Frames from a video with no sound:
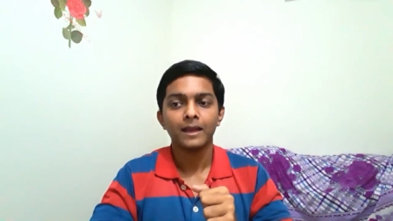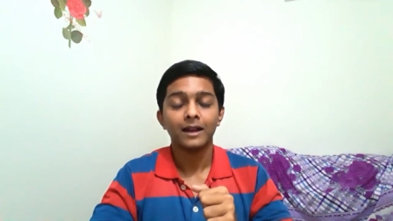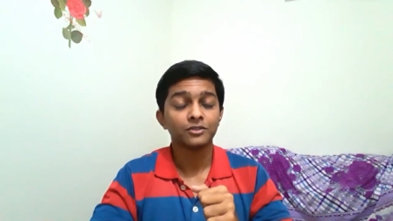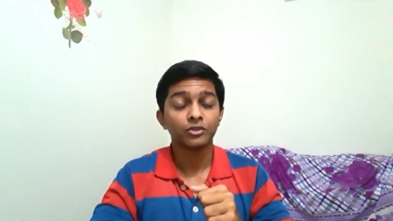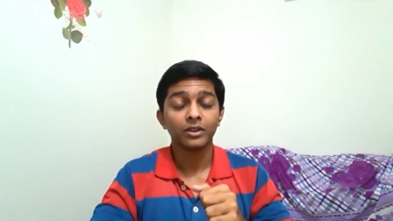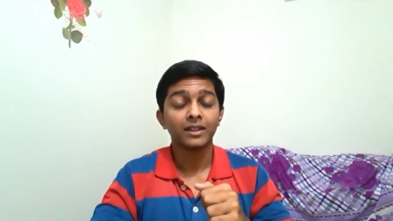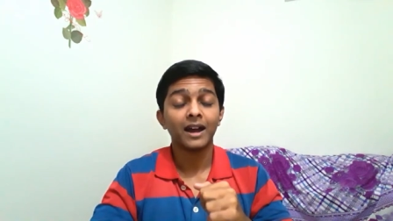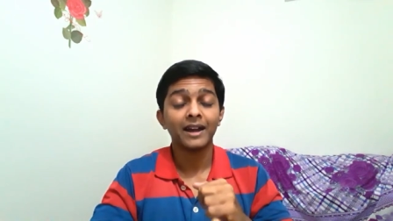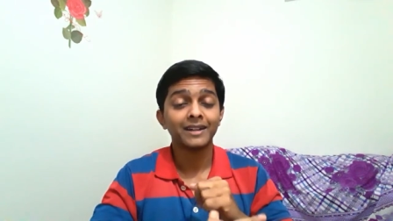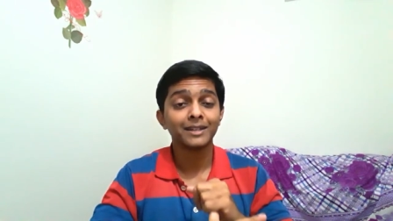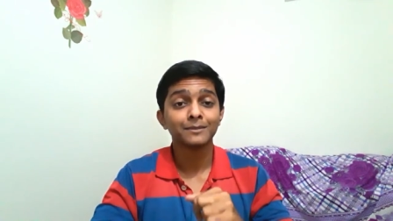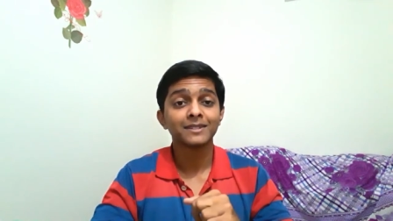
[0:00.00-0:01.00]
sorry, the
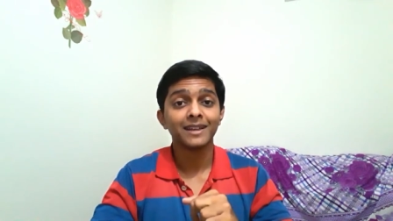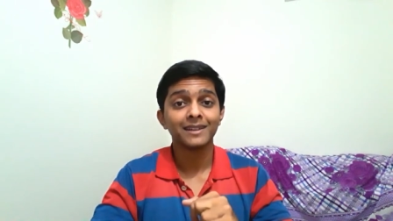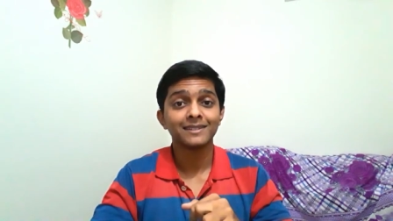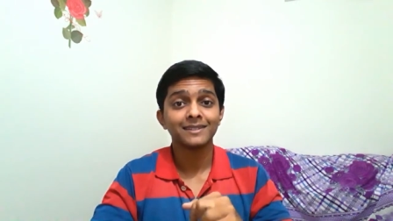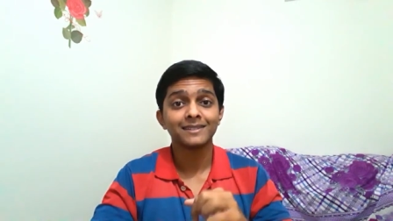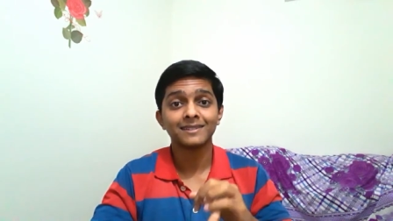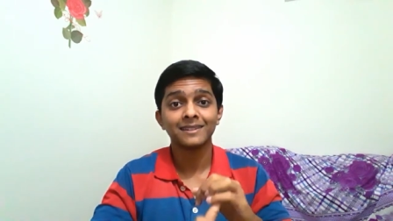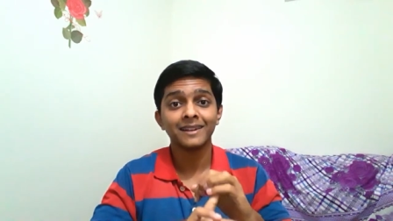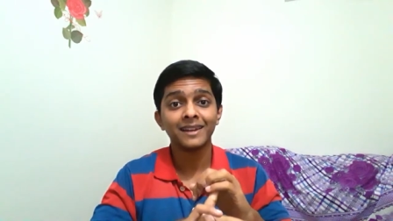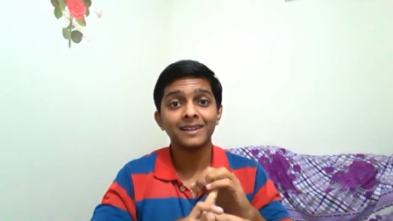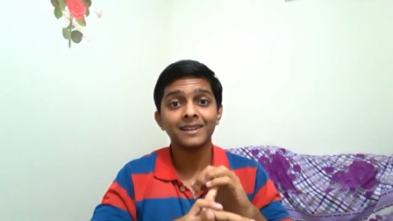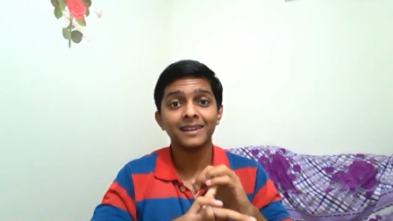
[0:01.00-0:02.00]
item size is
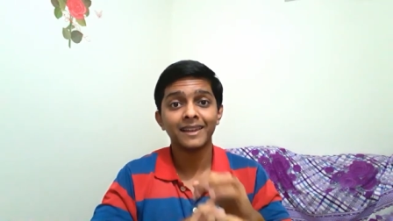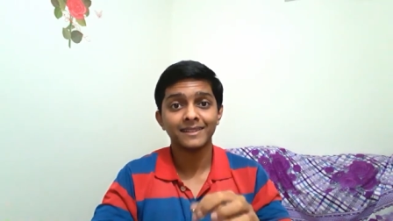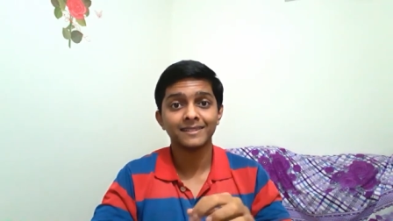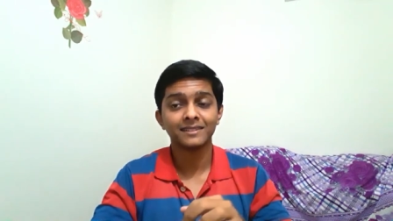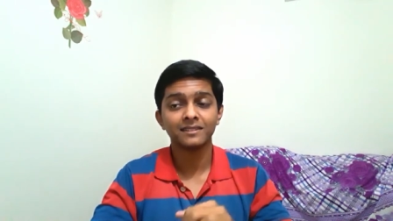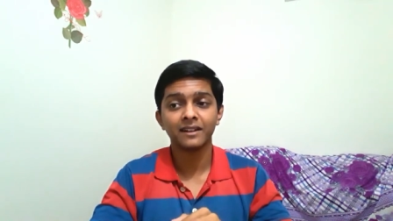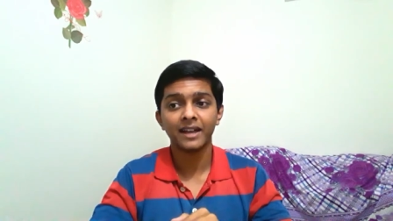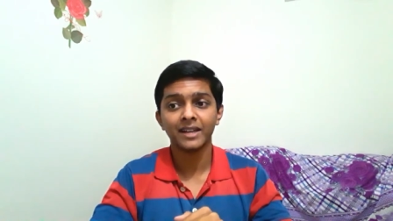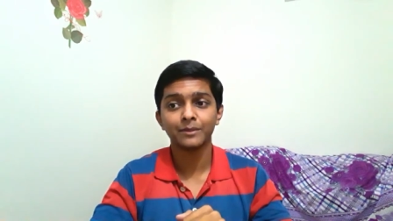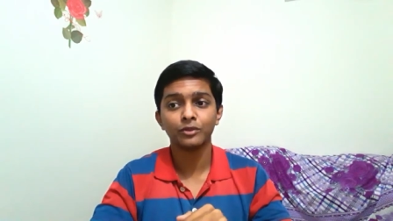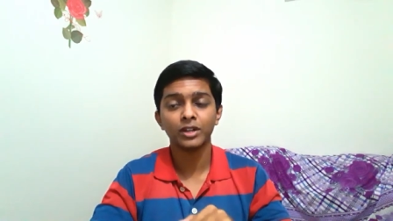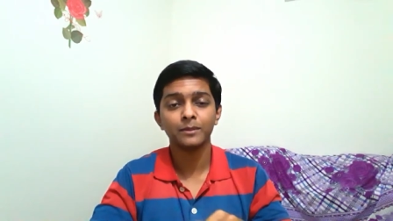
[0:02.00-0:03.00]
really less in the
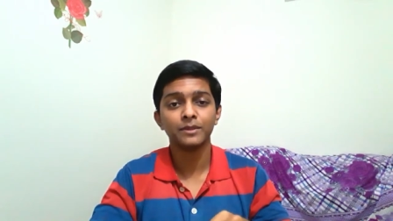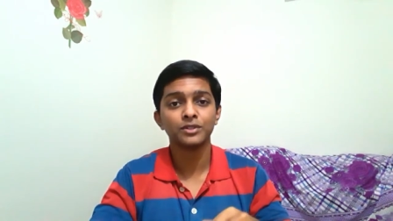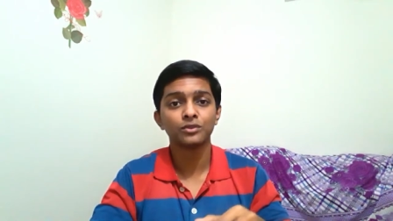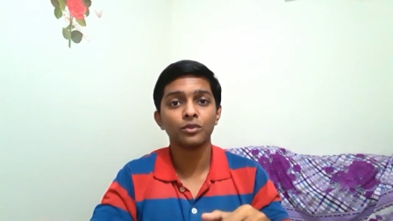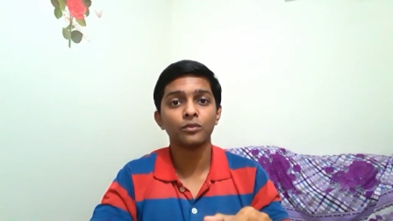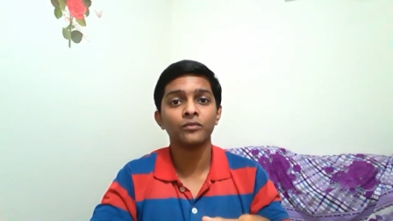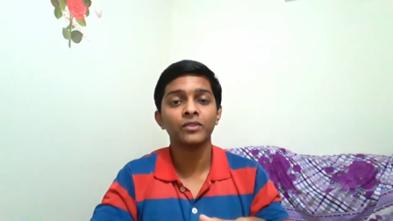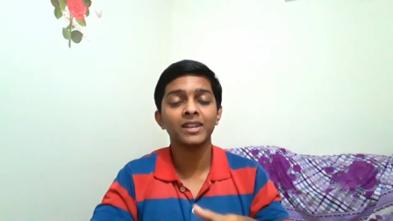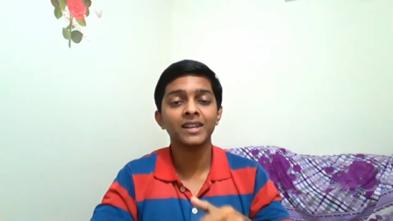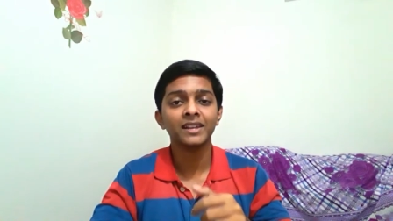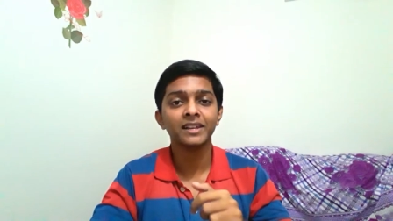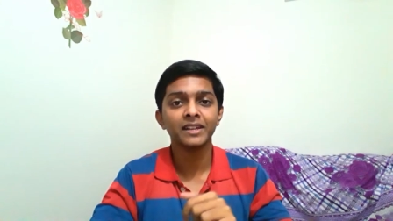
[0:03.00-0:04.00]
DynamoDB. So
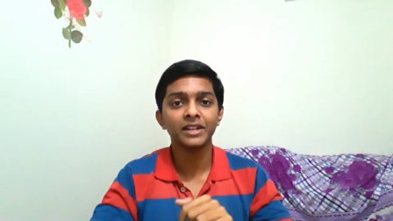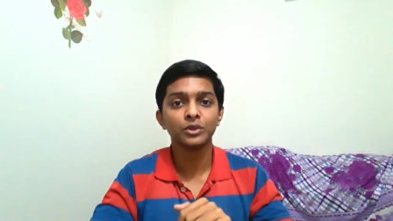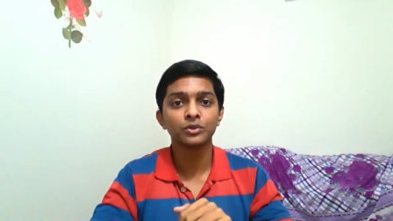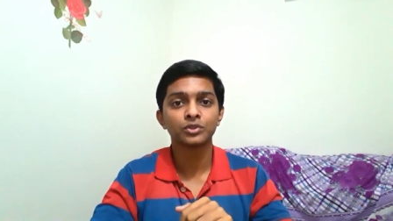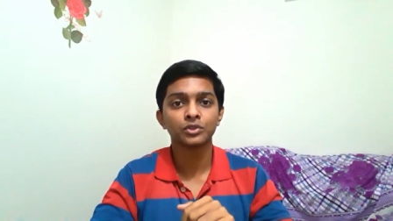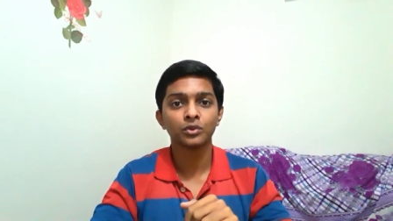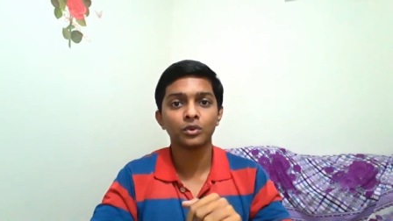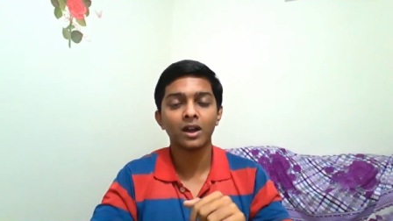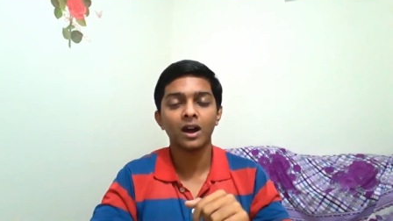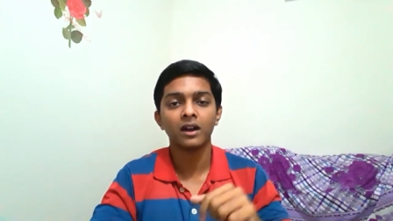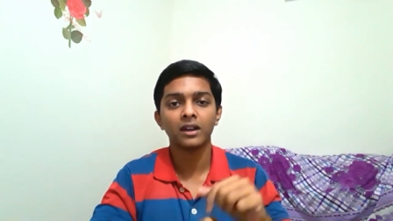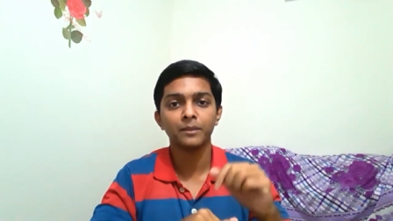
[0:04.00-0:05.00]
we really need to store
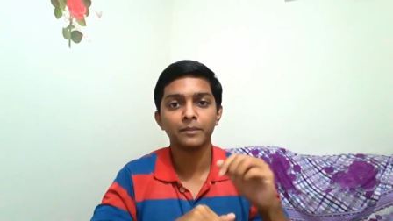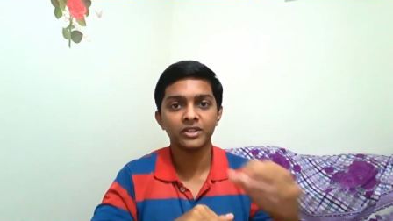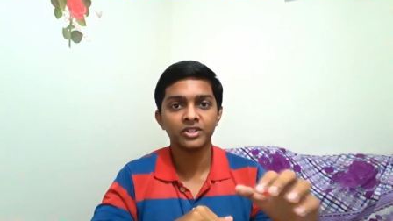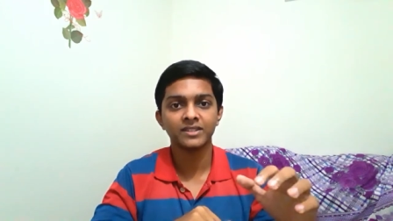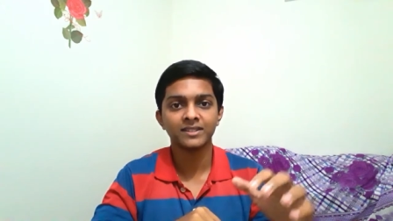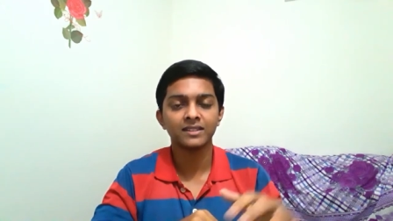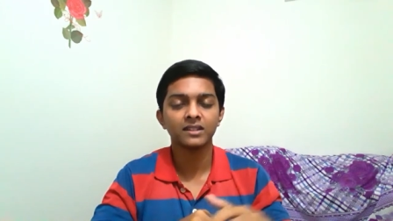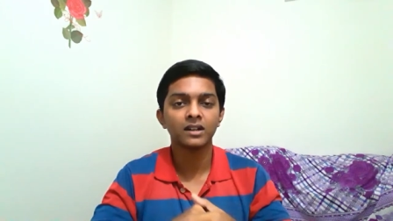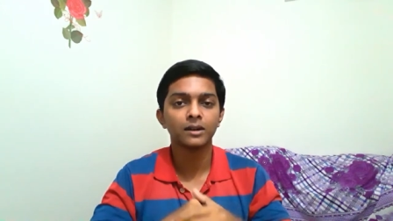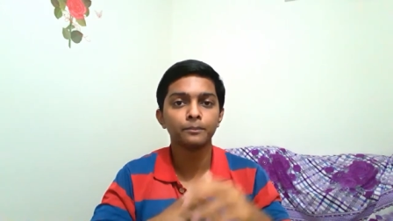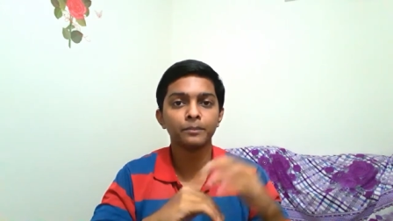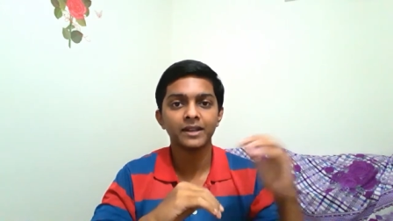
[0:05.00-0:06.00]
our images in the
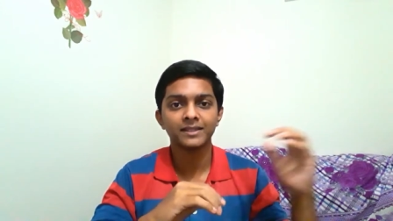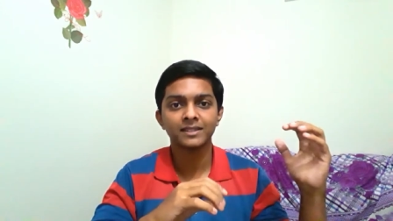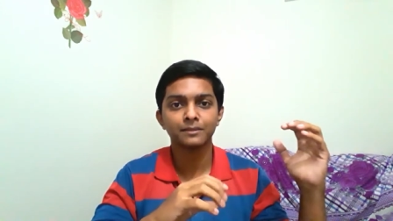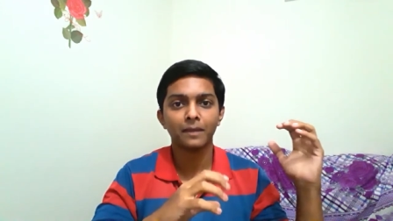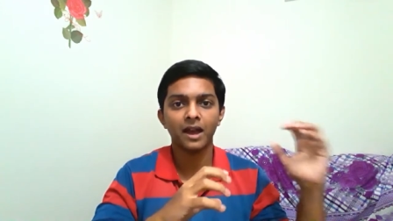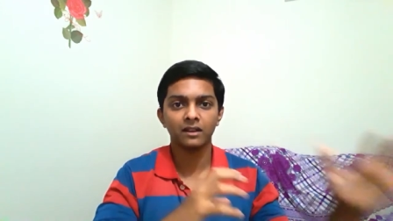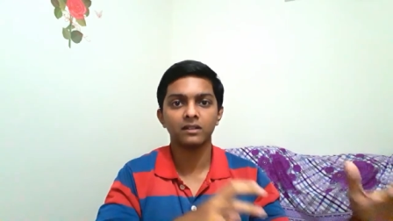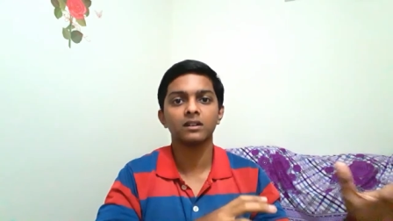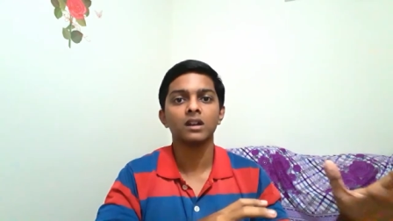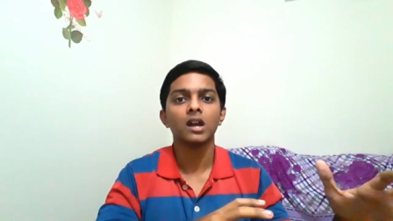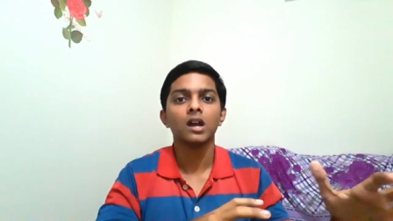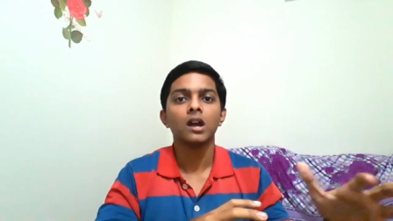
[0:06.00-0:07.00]
compressed manner
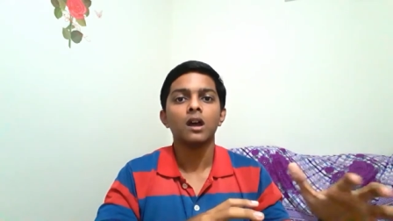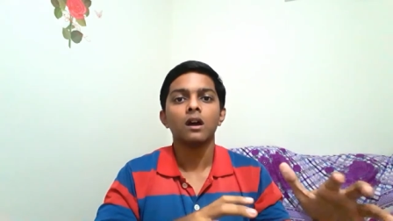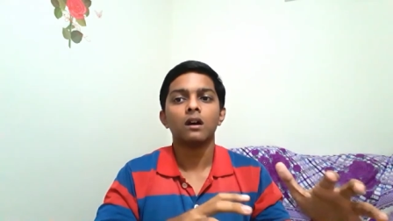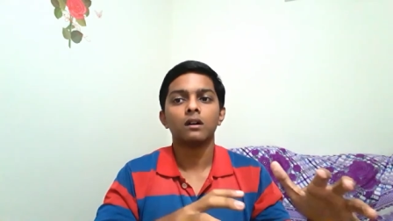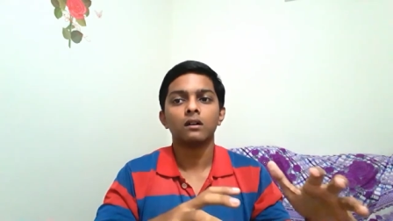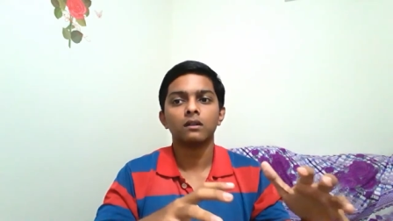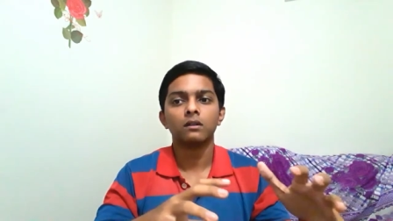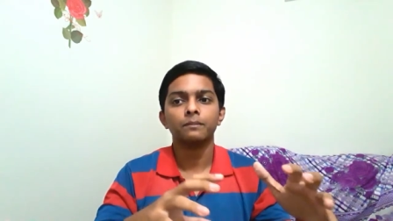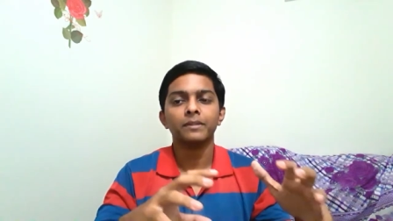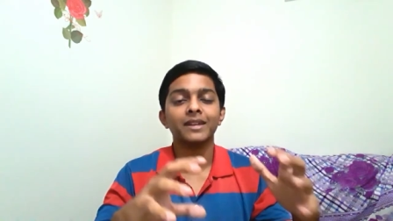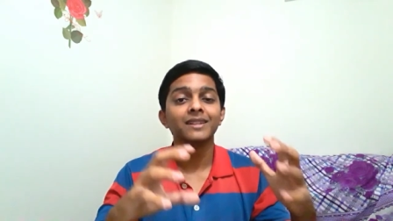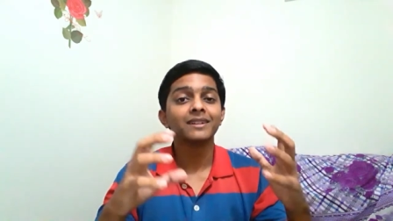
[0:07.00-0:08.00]
uh,
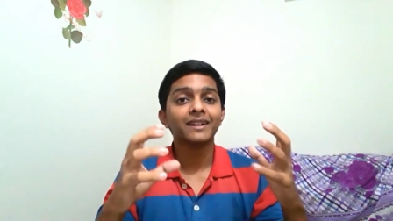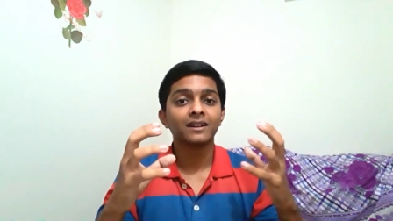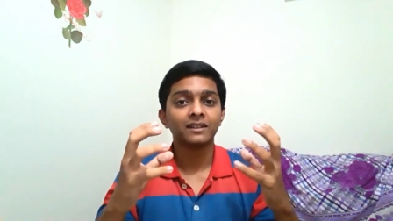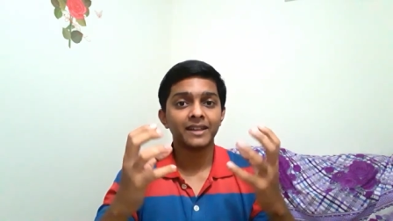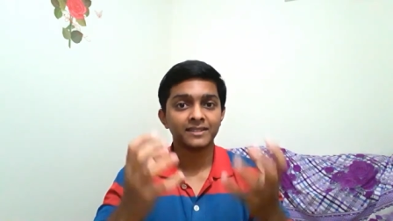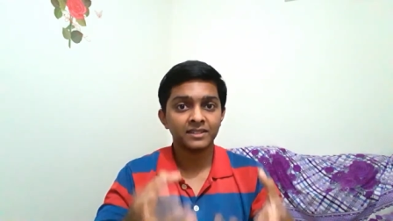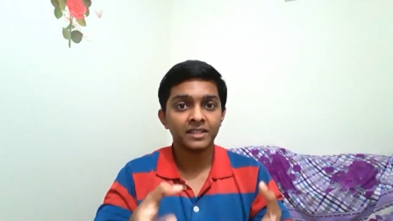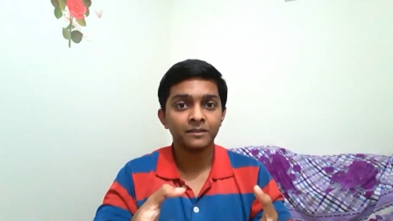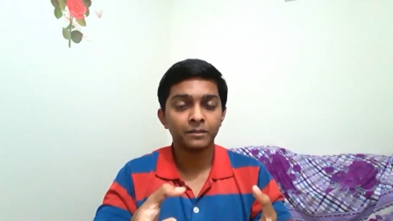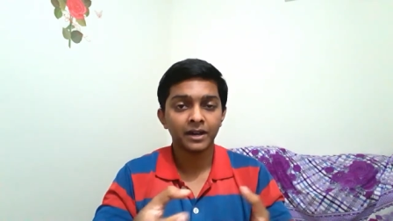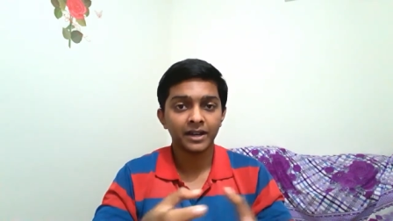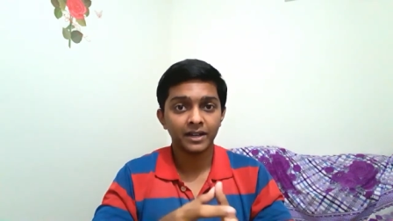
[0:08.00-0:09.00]
in the uh, S3
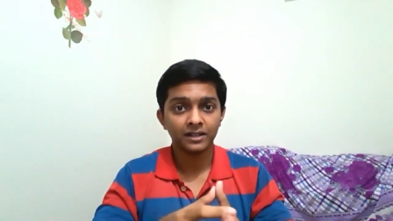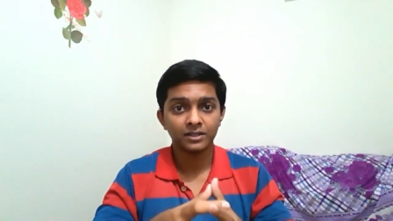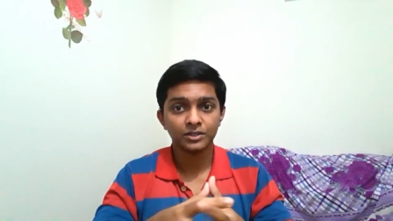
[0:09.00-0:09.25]
bucket.